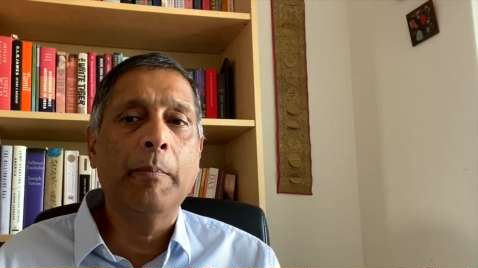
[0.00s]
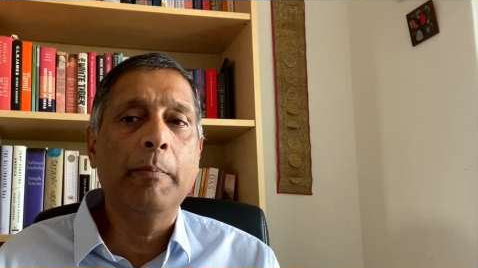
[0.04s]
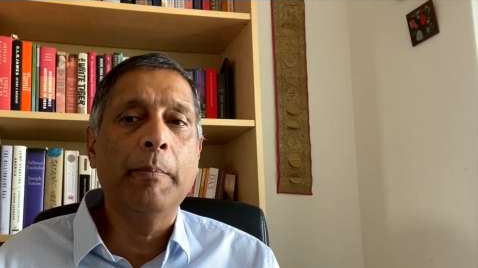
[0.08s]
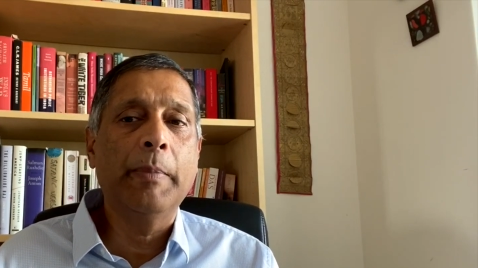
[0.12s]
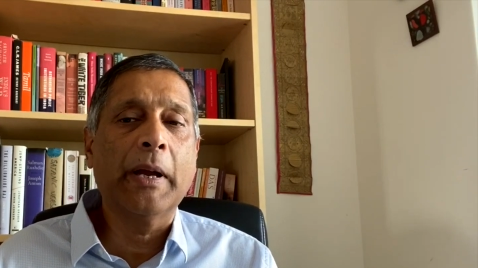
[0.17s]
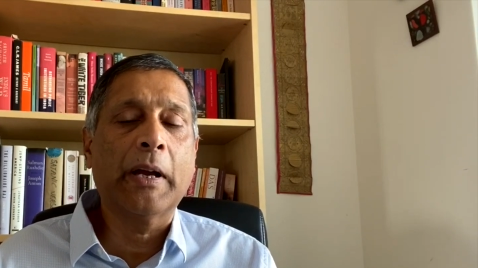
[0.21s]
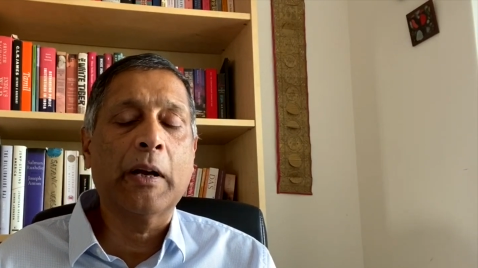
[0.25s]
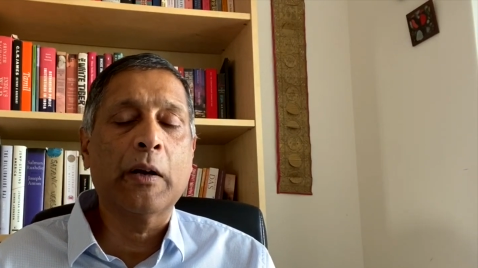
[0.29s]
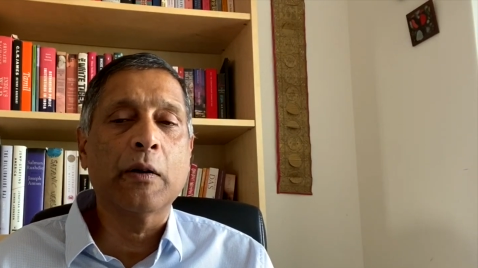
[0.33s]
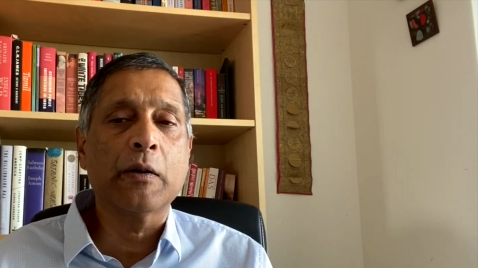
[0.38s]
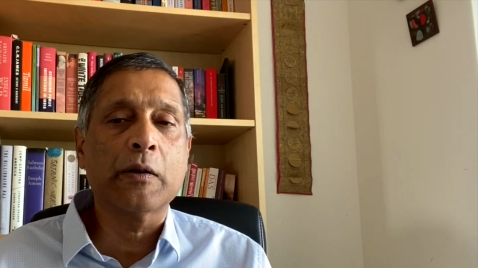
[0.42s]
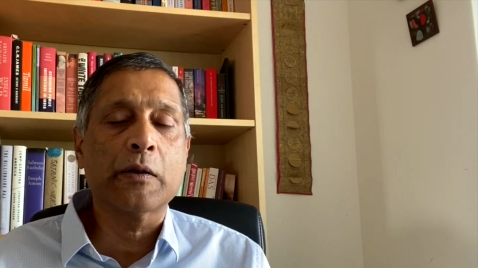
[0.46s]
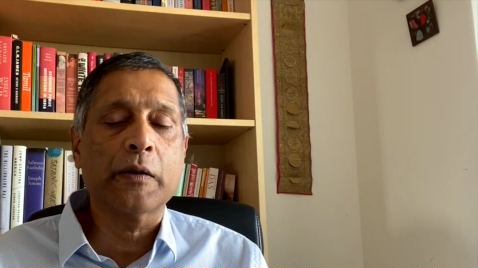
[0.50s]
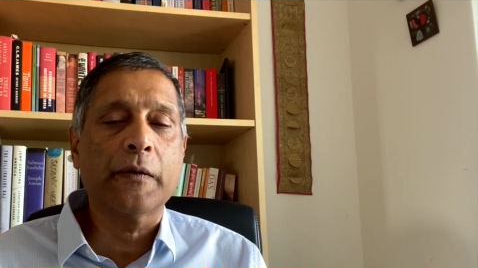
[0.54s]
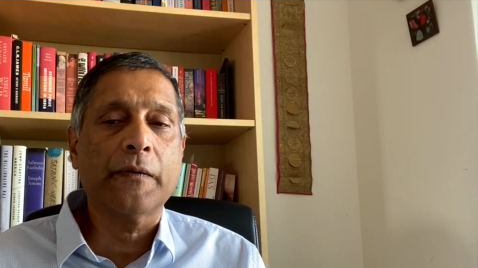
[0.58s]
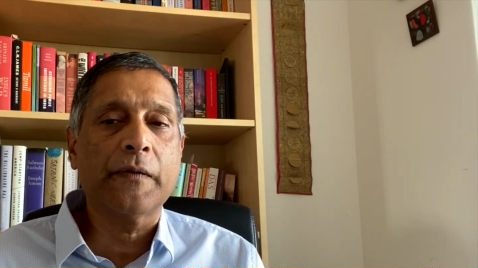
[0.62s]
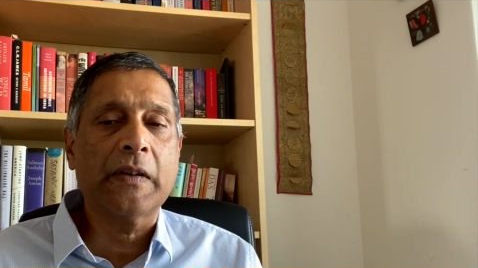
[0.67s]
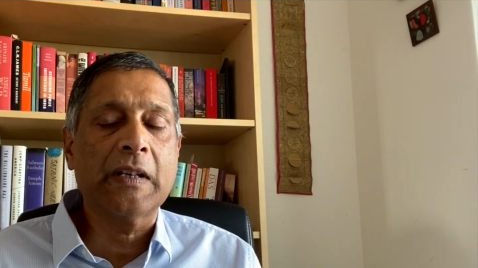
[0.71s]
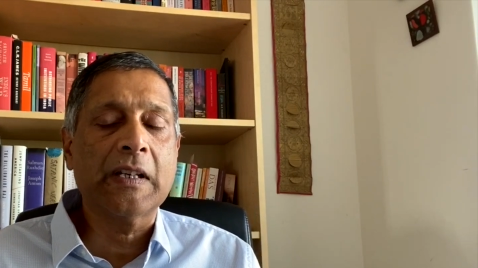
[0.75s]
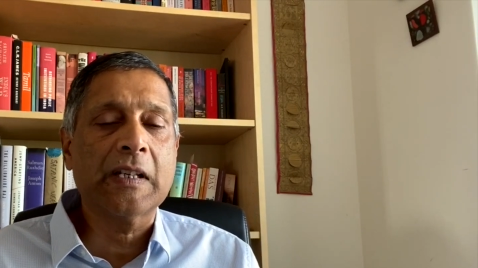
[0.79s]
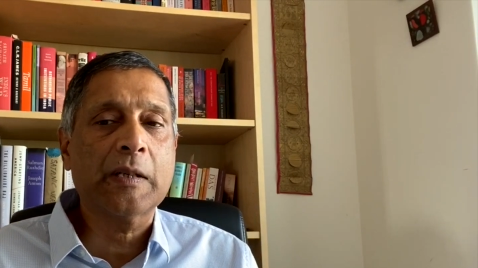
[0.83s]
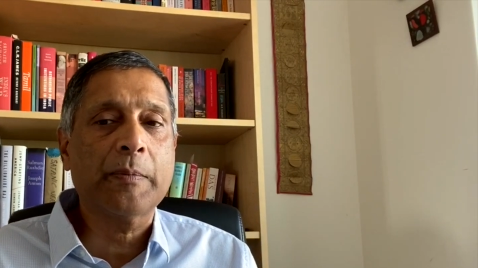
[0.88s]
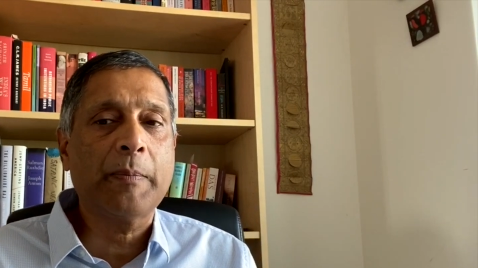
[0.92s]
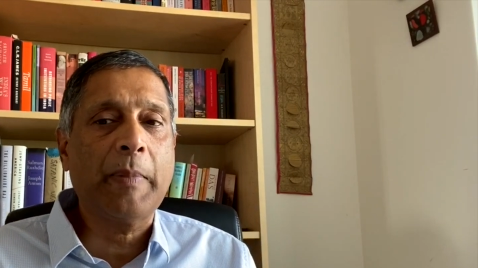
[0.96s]
because of
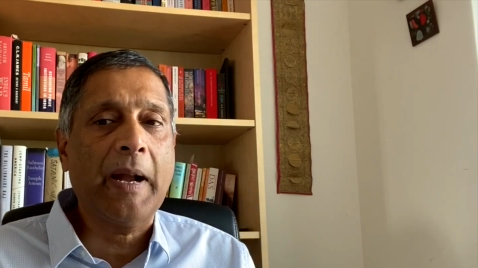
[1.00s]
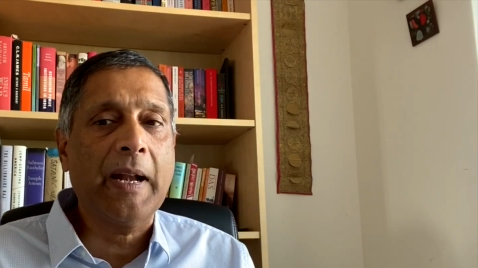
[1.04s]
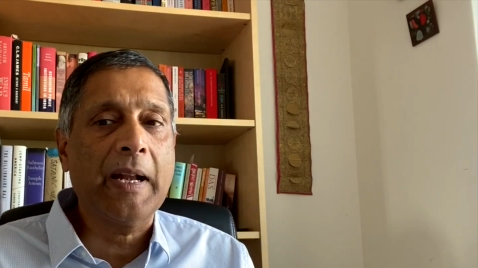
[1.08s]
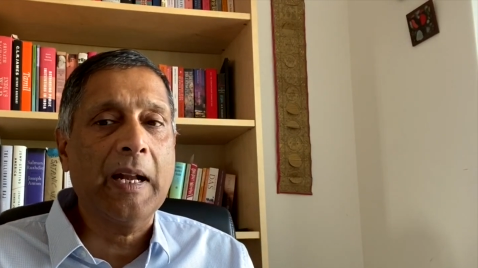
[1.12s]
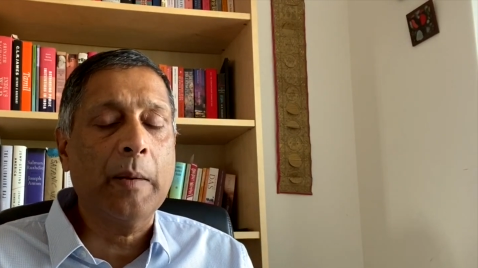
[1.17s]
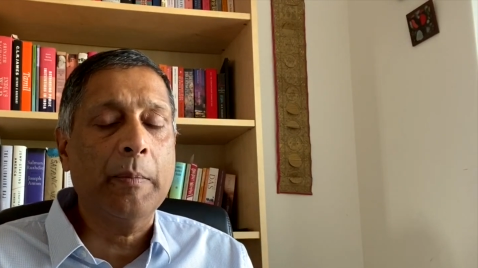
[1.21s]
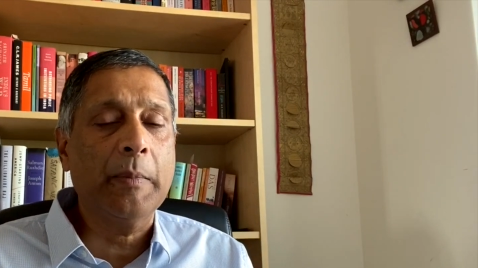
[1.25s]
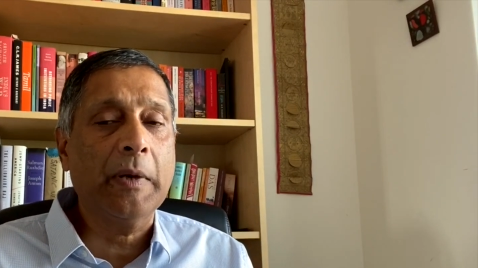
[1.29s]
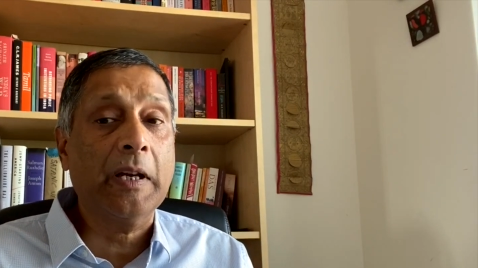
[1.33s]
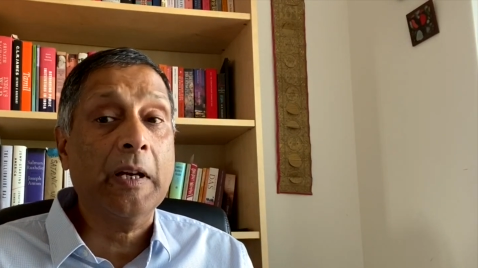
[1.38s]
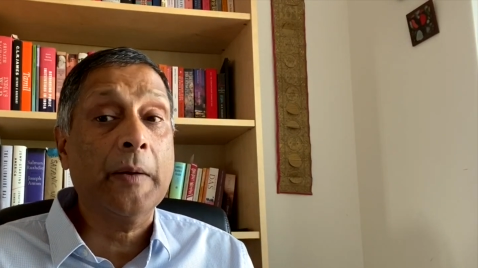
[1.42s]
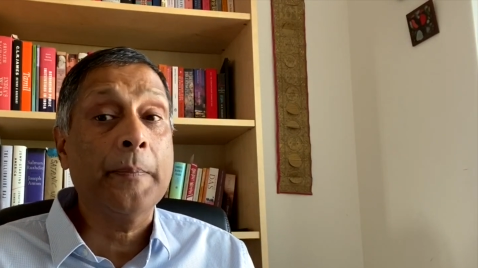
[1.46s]
this pandemic.